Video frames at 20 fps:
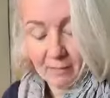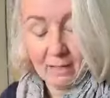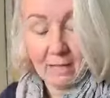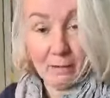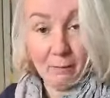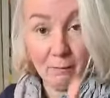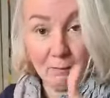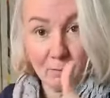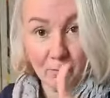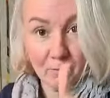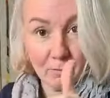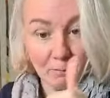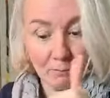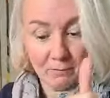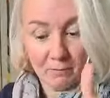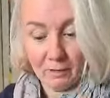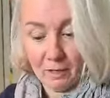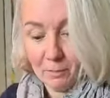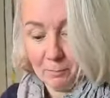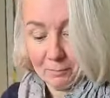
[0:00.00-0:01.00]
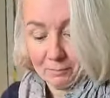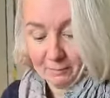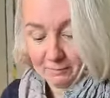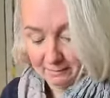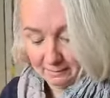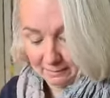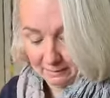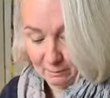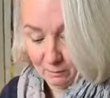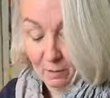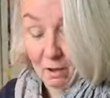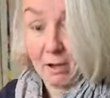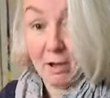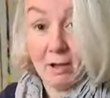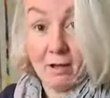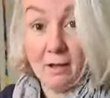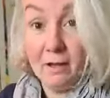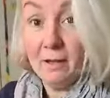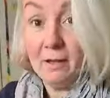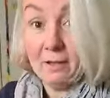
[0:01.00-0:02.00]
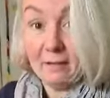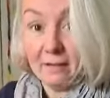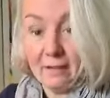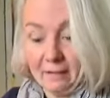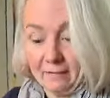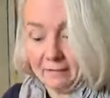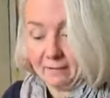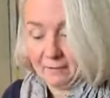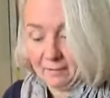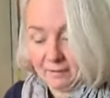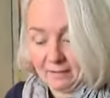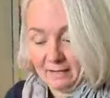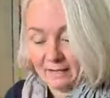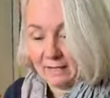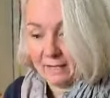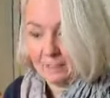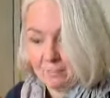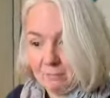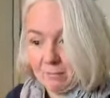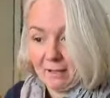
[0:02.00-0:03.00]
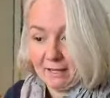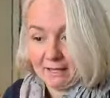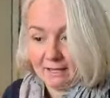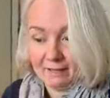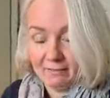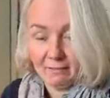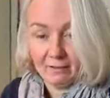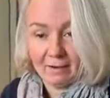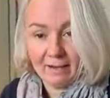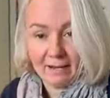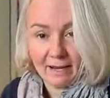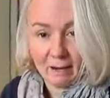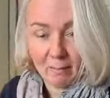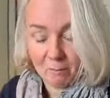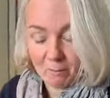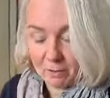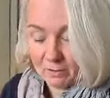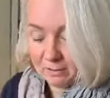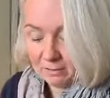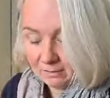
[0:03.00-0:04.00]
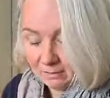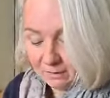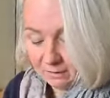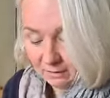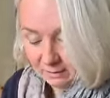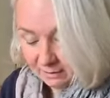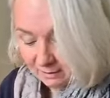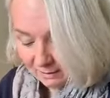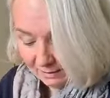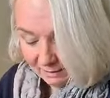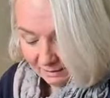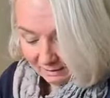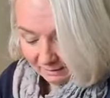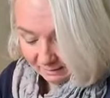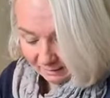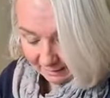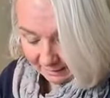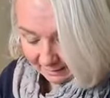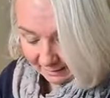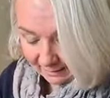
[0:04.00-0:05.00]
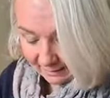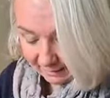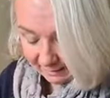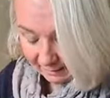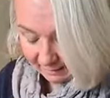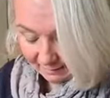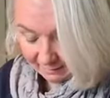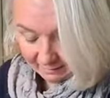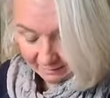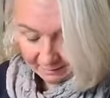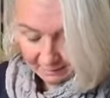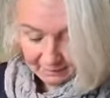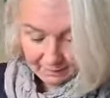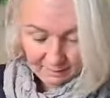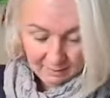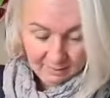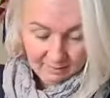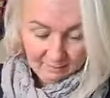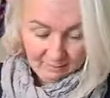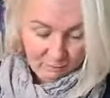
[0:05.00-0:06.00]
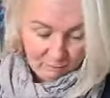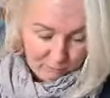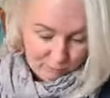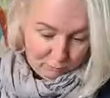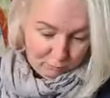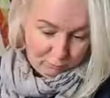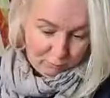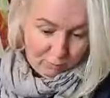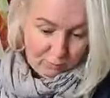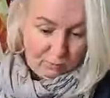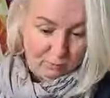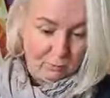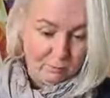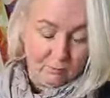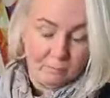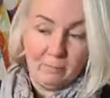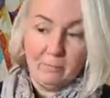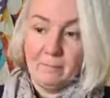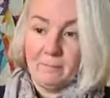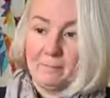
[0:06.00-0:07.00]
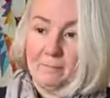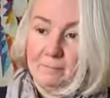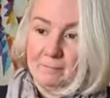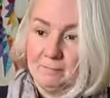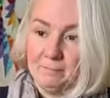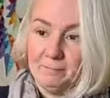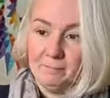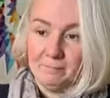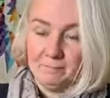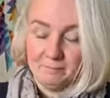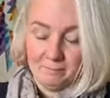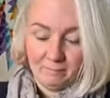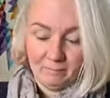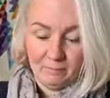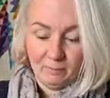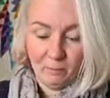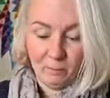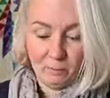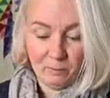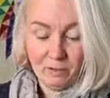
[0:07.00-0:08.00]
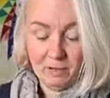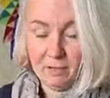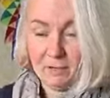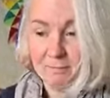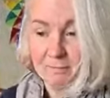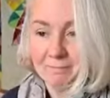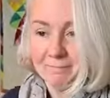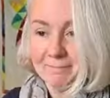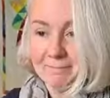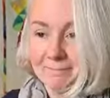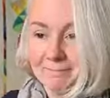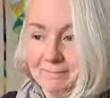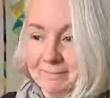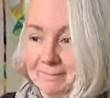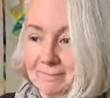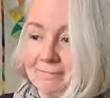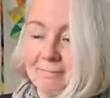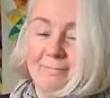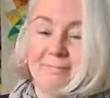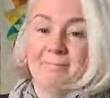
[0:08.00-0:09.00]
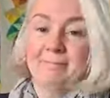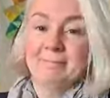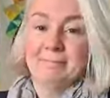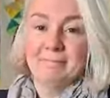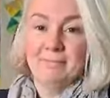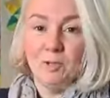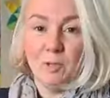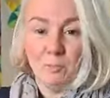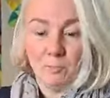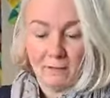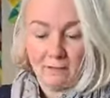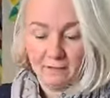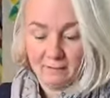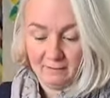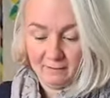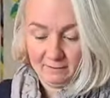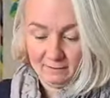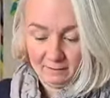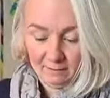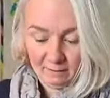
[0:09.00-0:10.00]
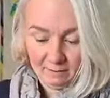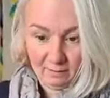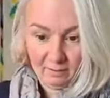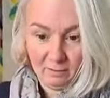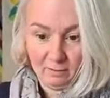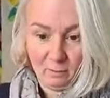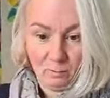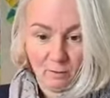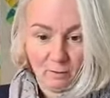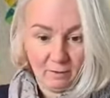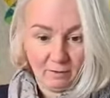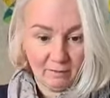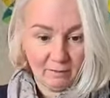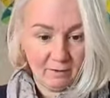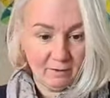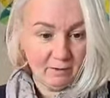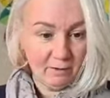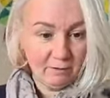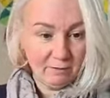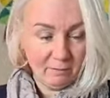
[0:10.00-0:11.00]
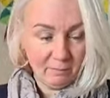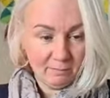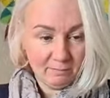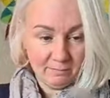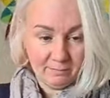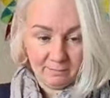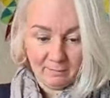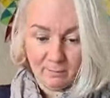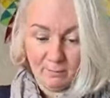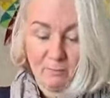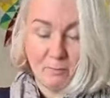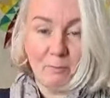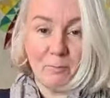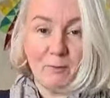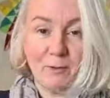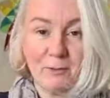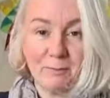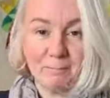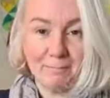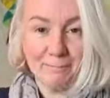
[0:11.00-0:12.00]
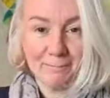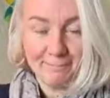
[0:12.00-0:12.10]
Give us a little thumbs up, little heart, let us know you're here. Mike is on camera. Link is in his usual spot. You might see the worst end of him at some point.